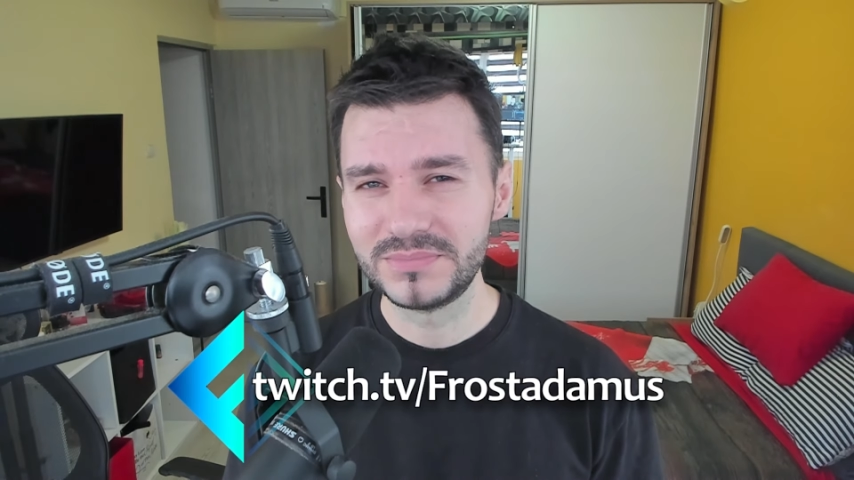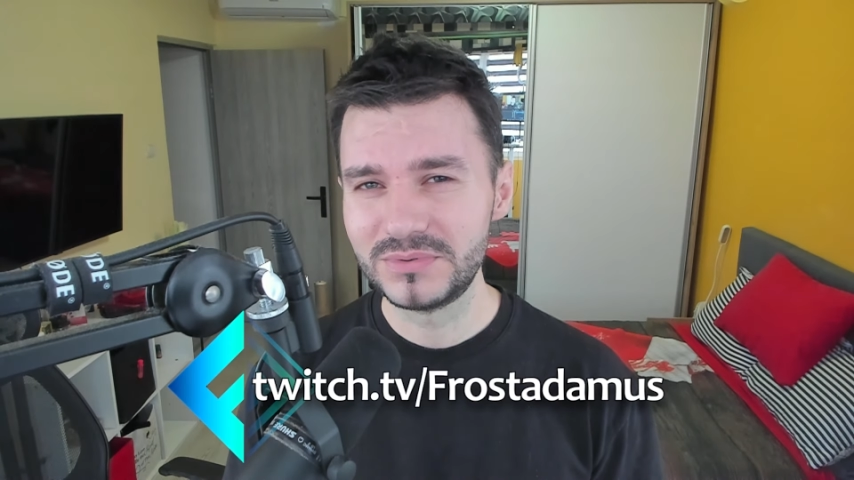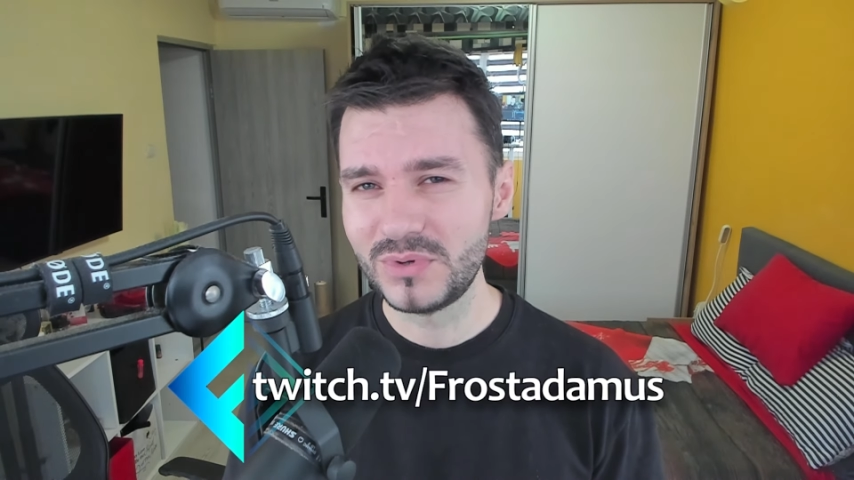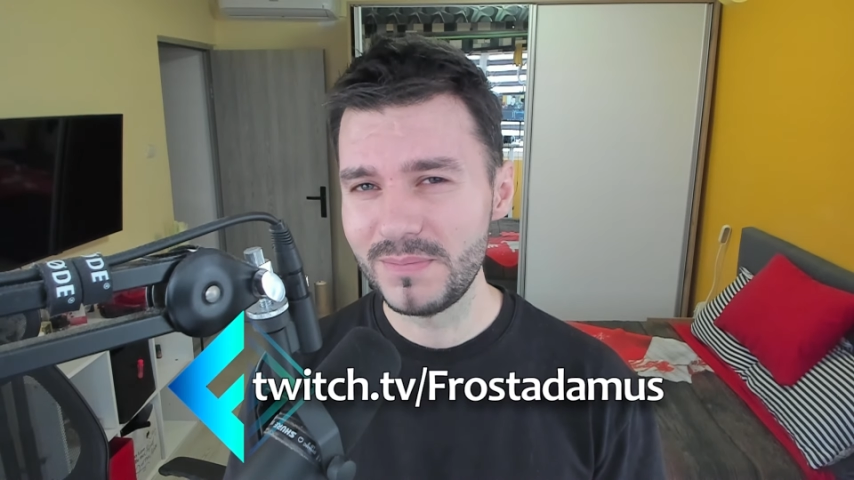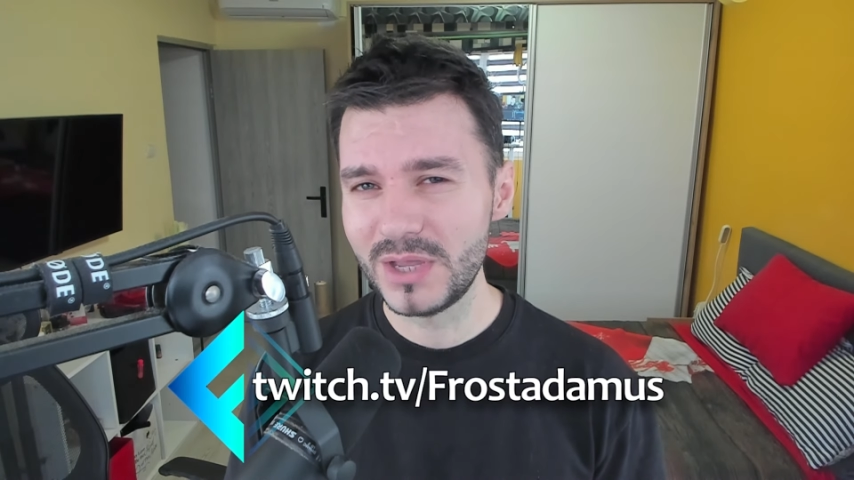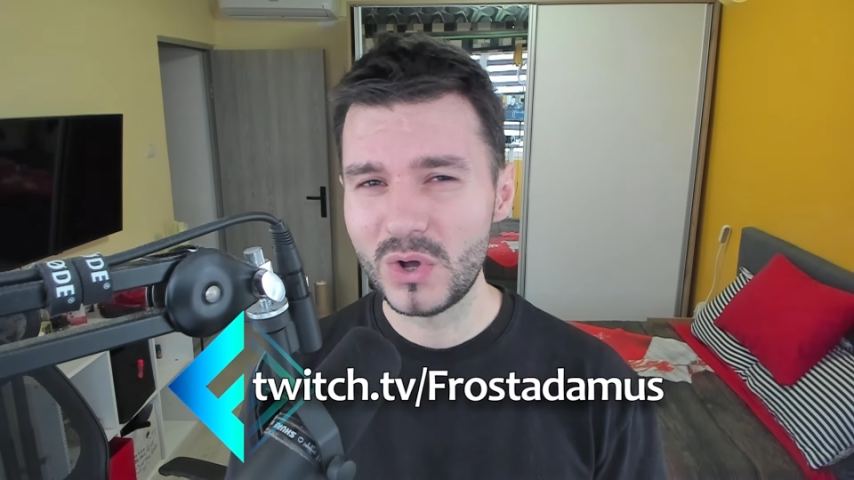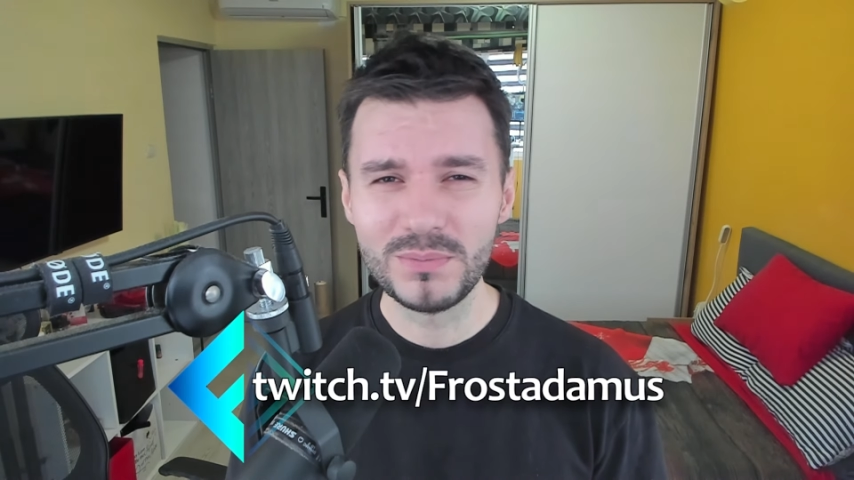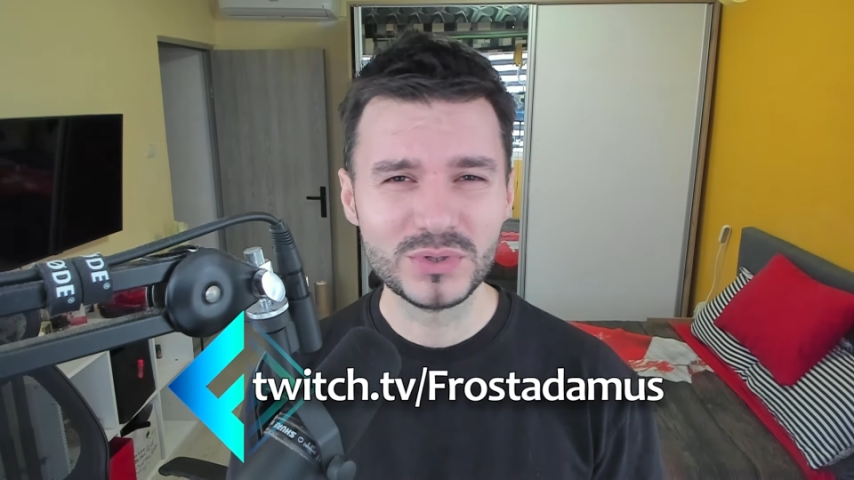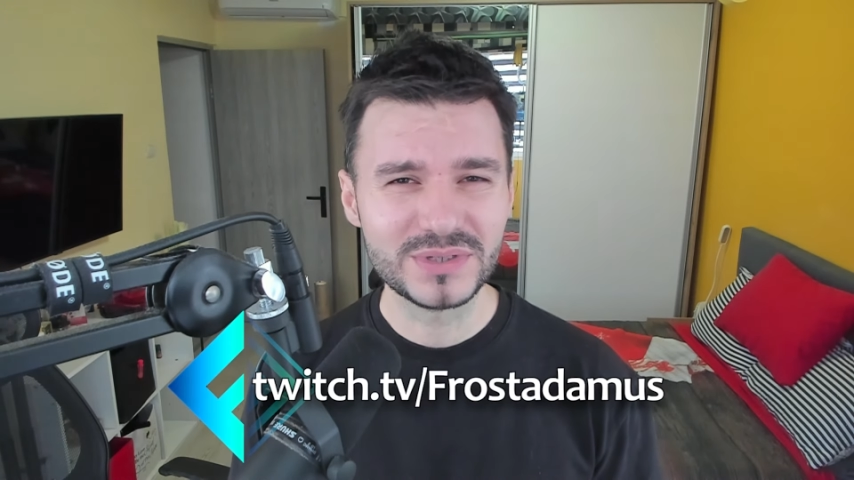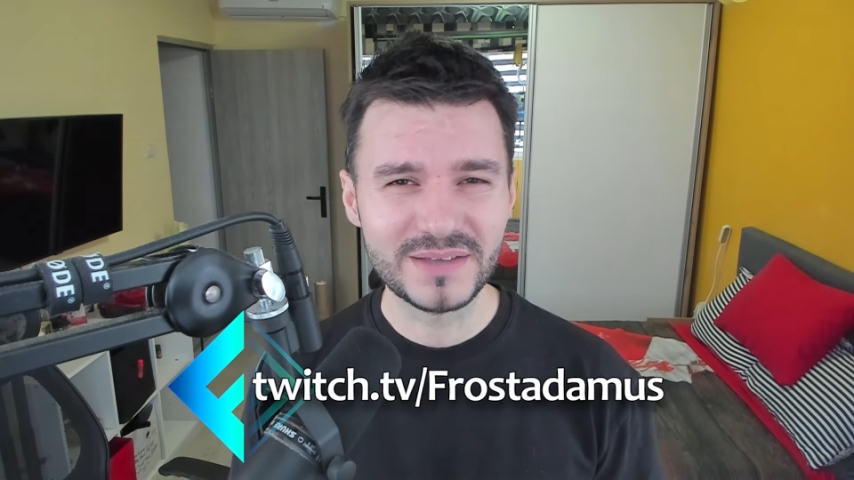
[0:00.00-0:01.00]
streaming
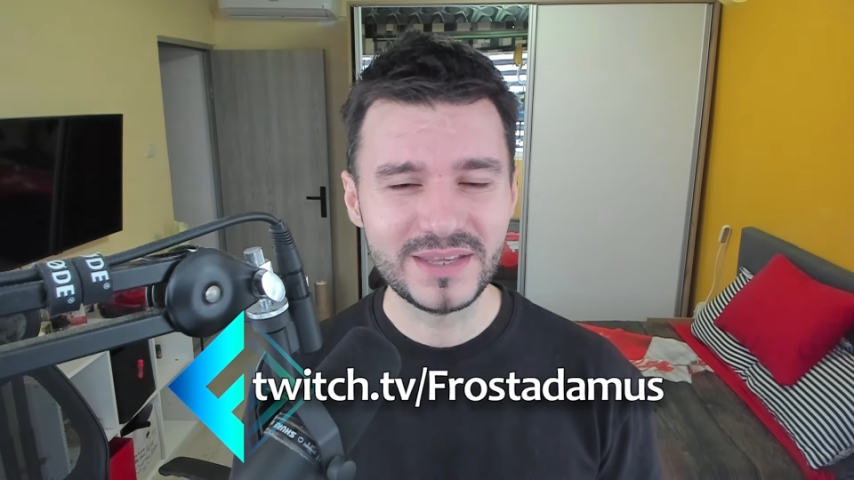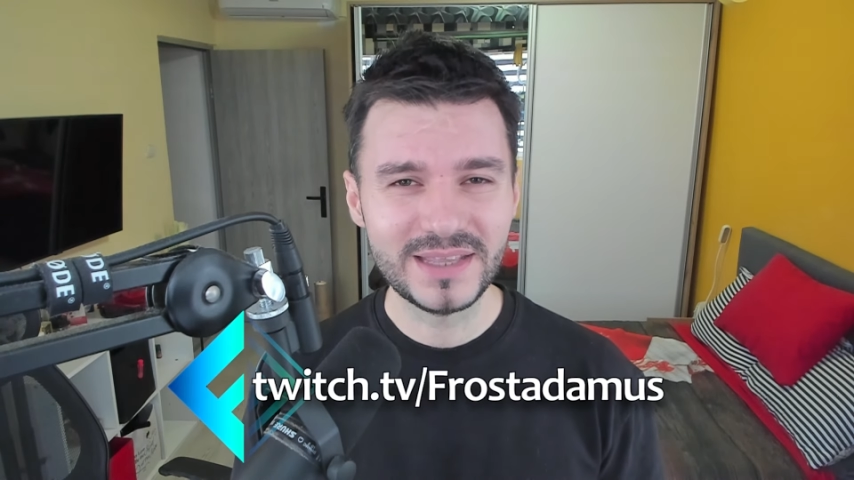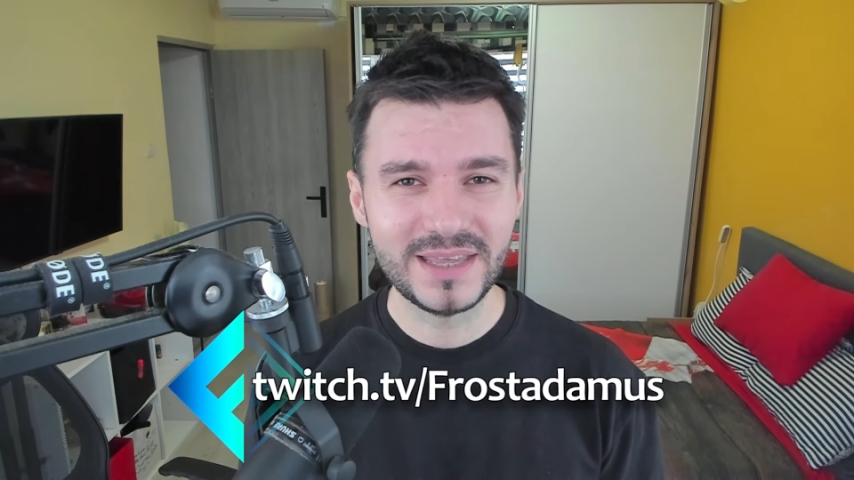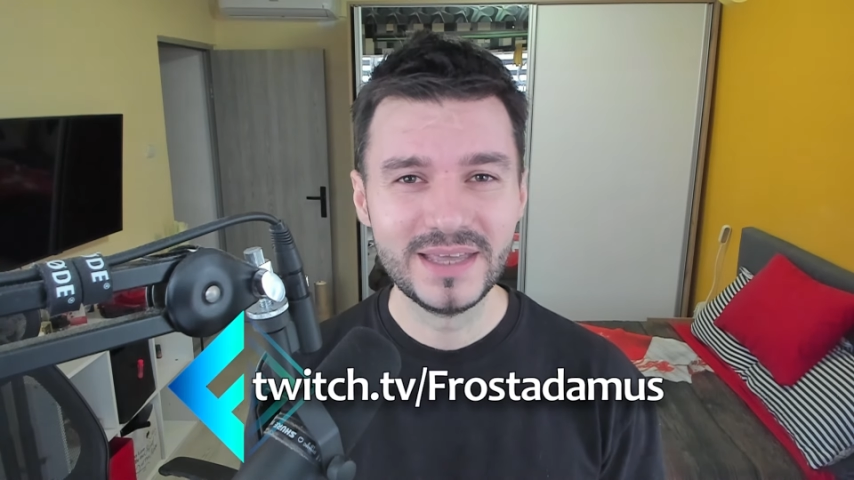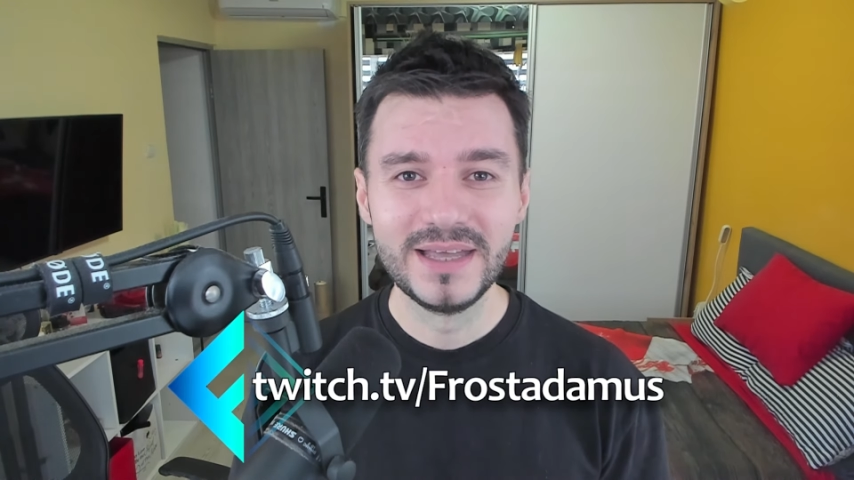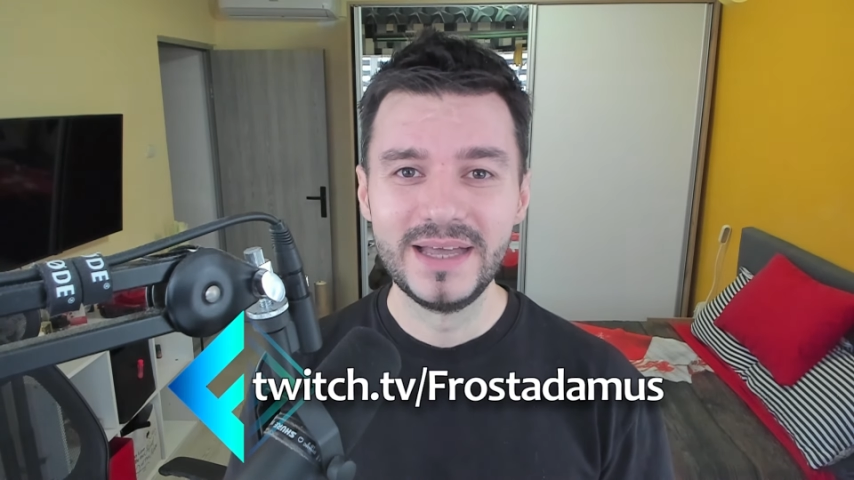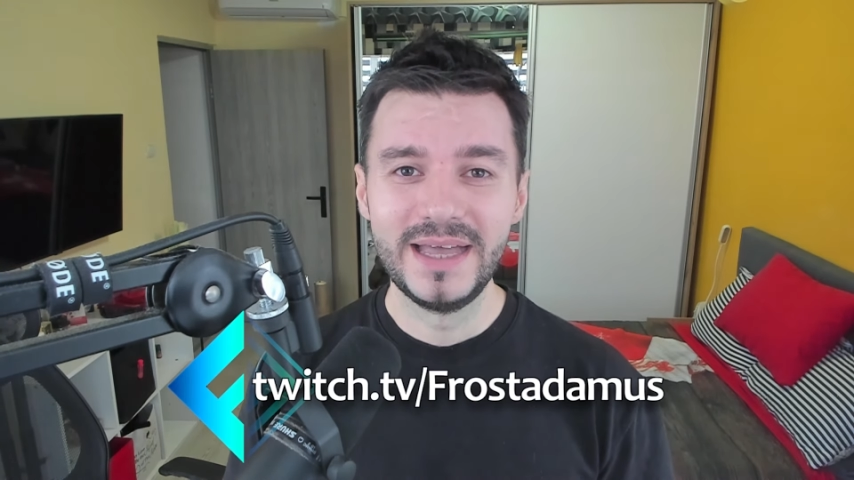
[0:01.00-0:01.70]
almost every day